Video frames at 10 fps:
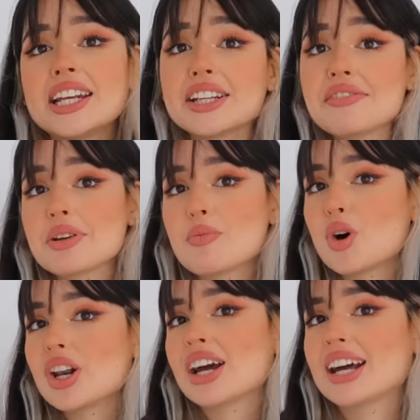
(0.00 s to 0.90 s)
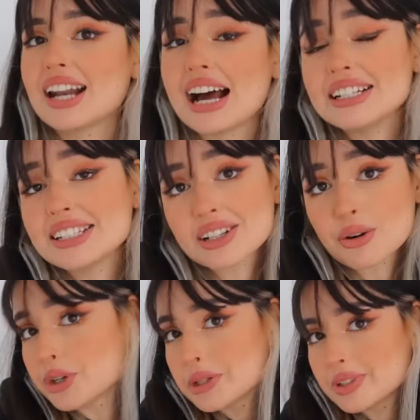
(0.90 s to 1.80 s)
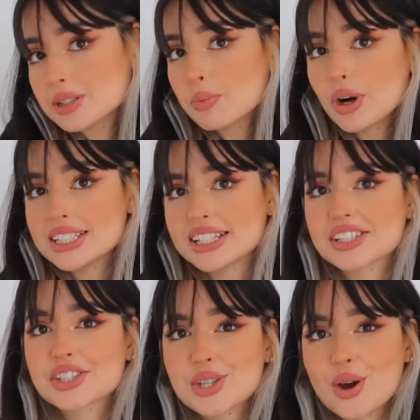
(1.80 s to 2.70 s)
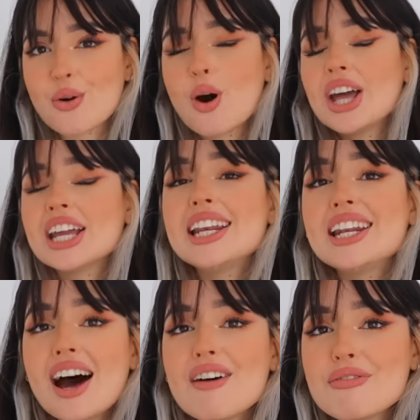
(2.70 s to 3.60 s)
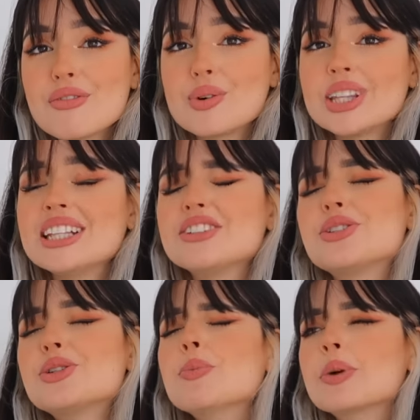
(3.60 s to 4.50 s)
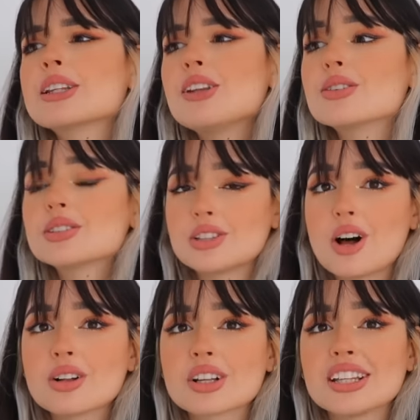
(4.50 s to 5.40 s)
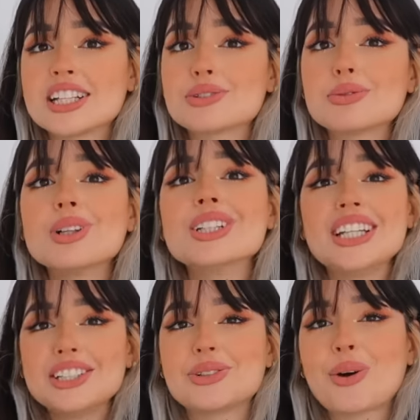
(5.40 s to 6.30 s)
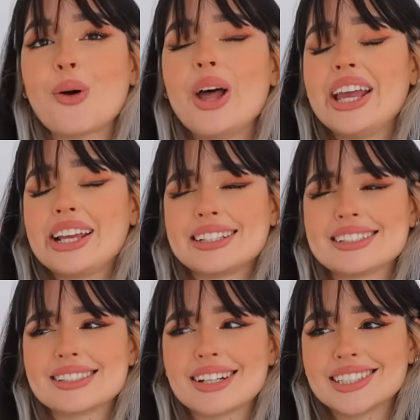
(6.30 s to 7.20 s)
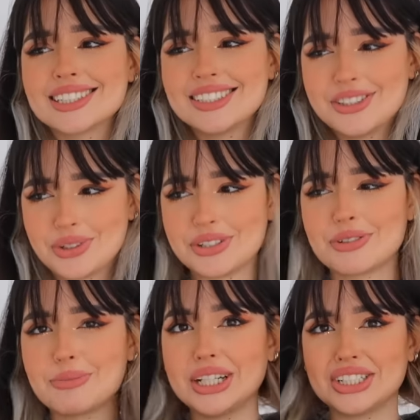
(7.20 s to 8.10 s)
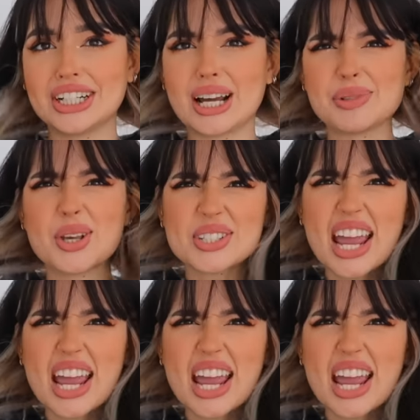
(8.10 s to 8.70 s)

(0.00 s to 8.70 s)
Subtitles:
and give someone a nice Christmas present. So enough with the super long talk, let's roll the intro and start the transformation. I'm so